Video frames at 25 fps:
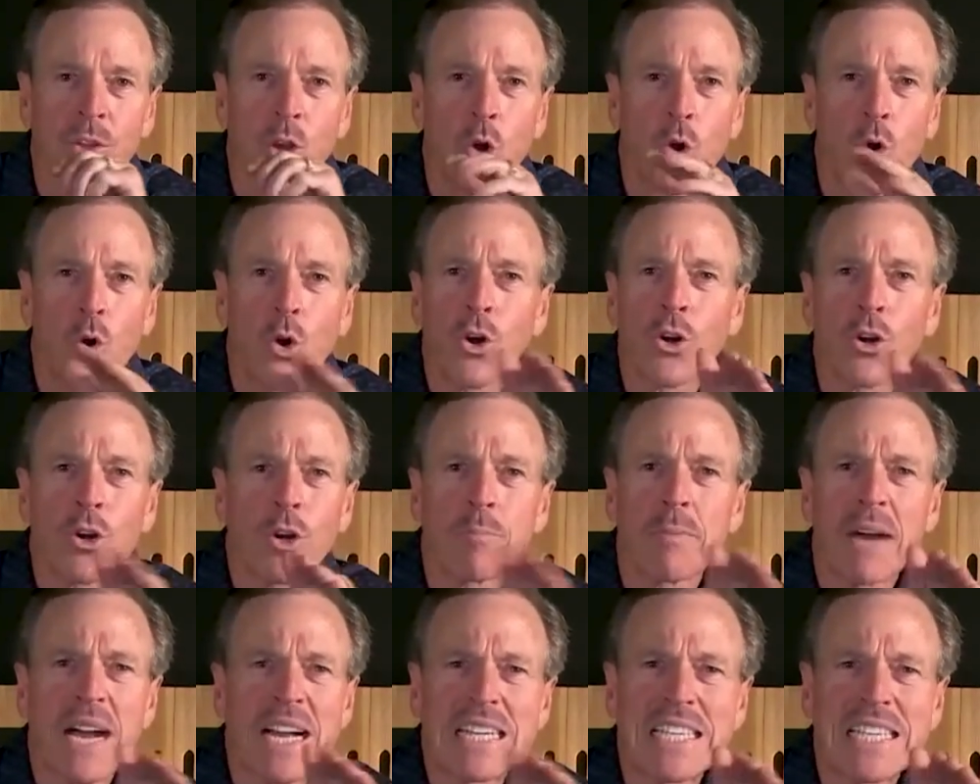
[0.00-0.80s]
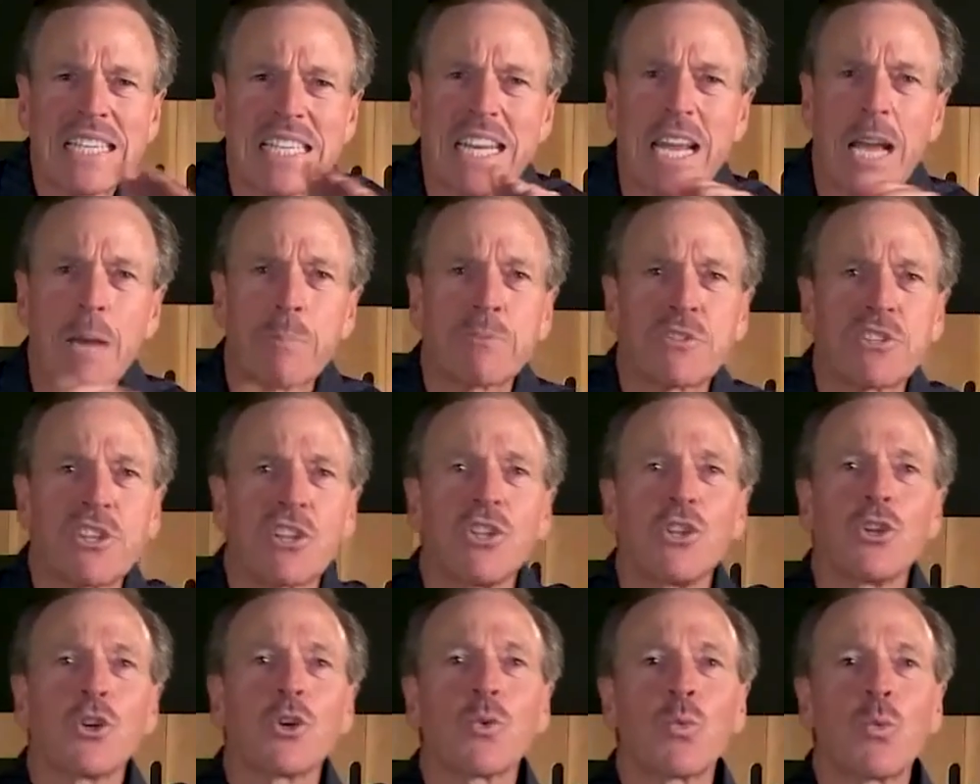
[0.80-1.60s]
Order my steps
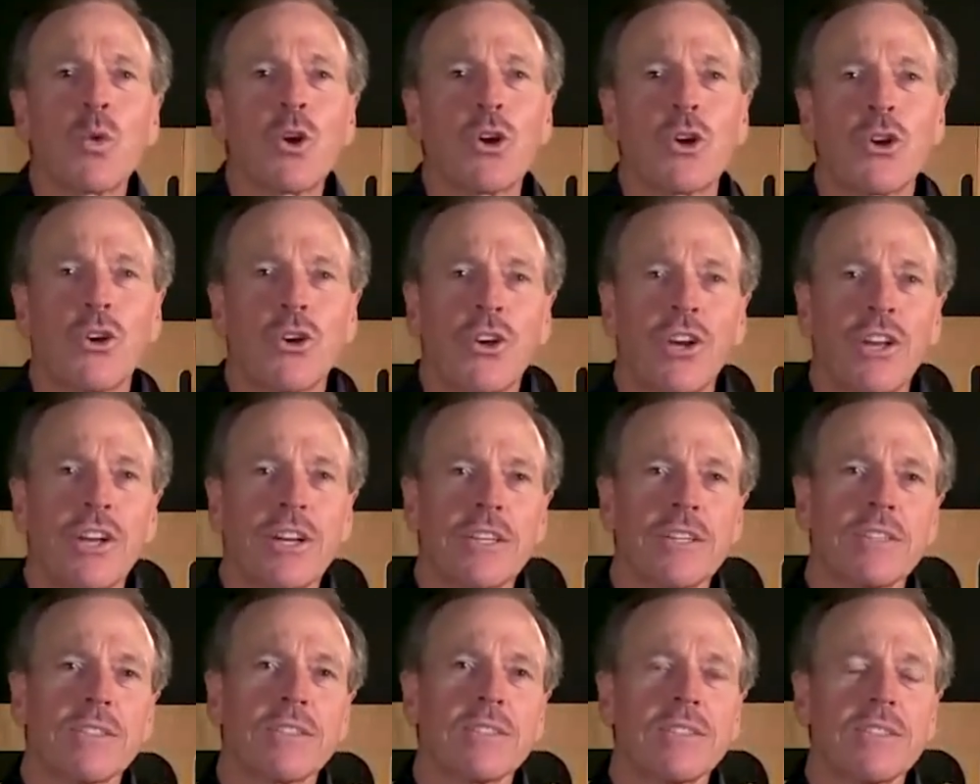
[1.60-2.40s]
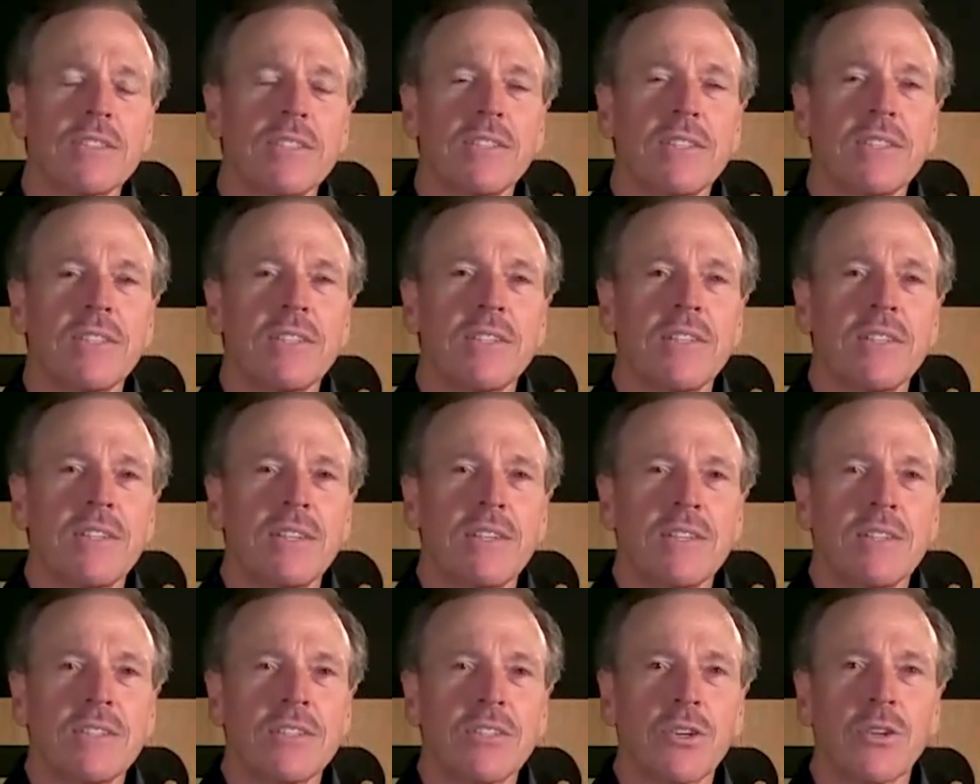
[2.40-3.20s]
in your word.
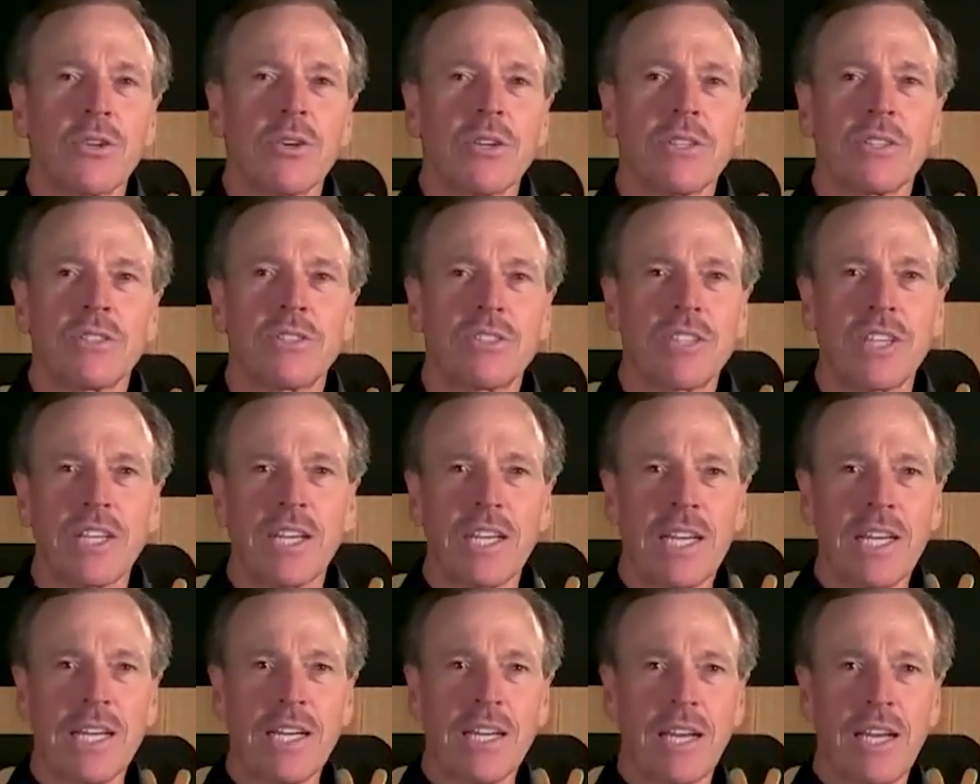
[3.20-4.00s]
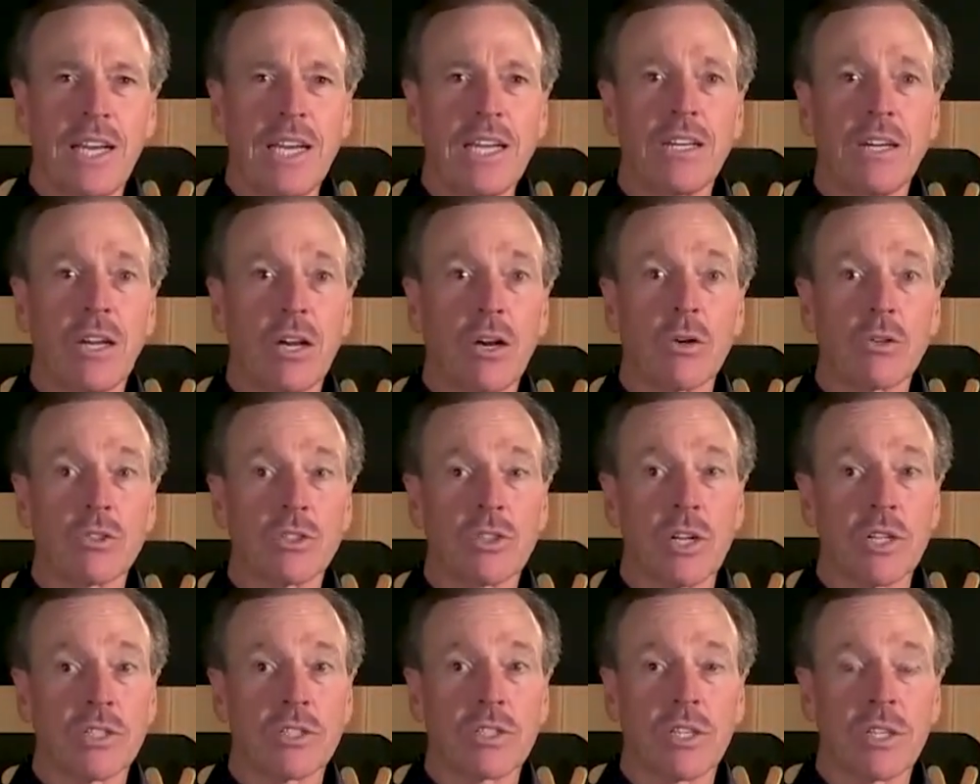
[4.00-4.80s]
So see, he
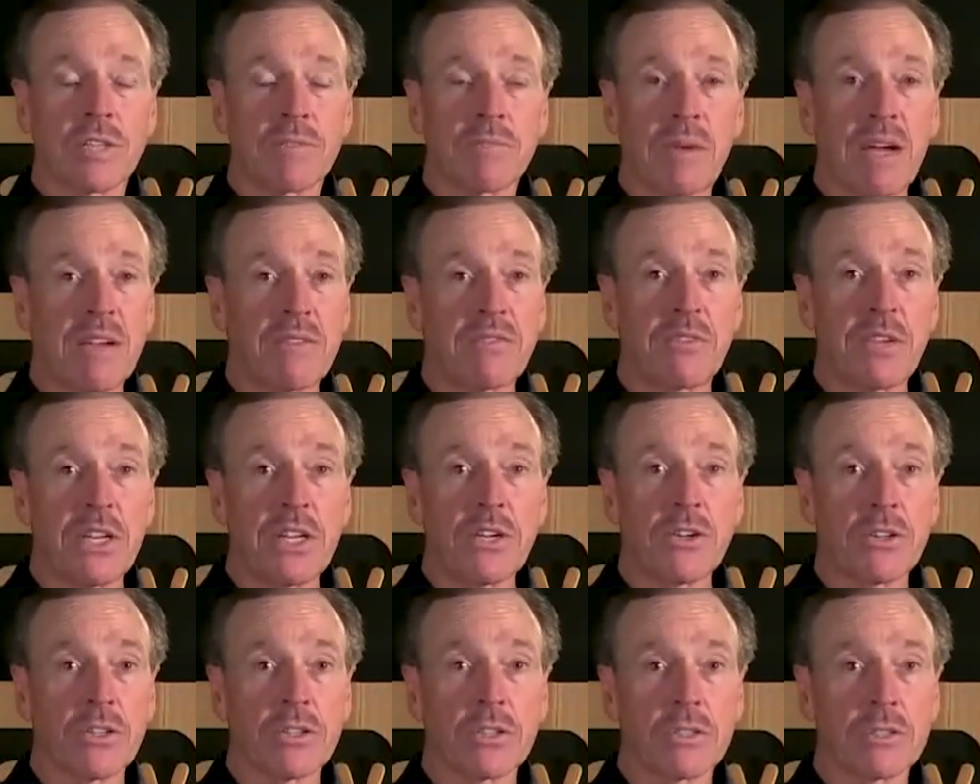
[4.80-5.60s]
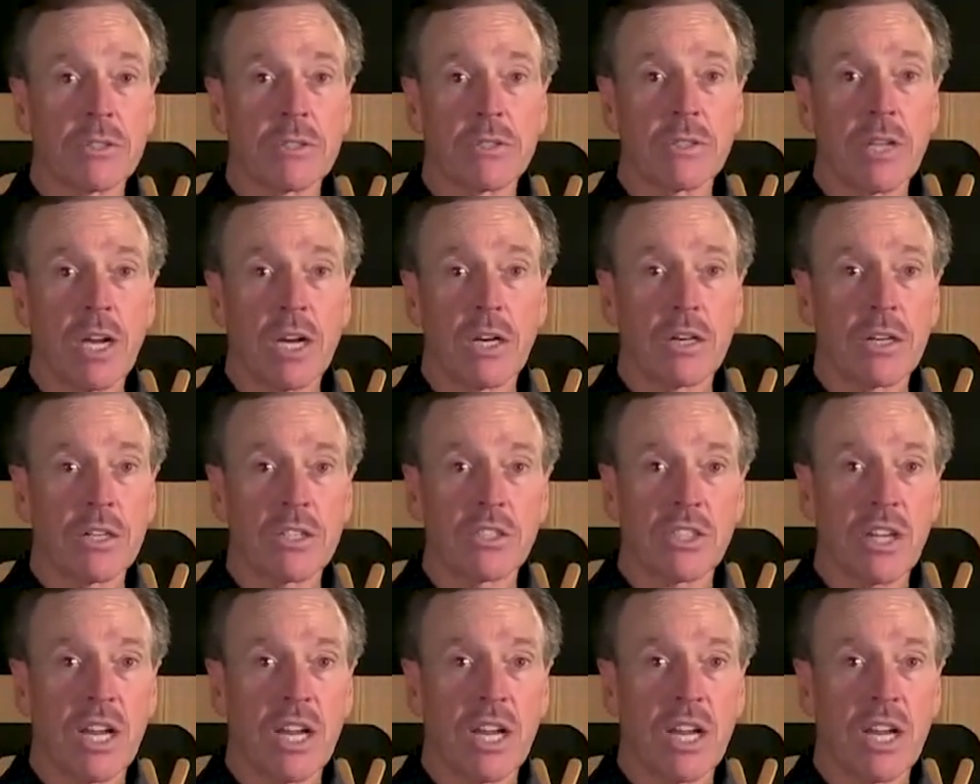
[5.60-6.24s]
knows, listen, if my feet are not going to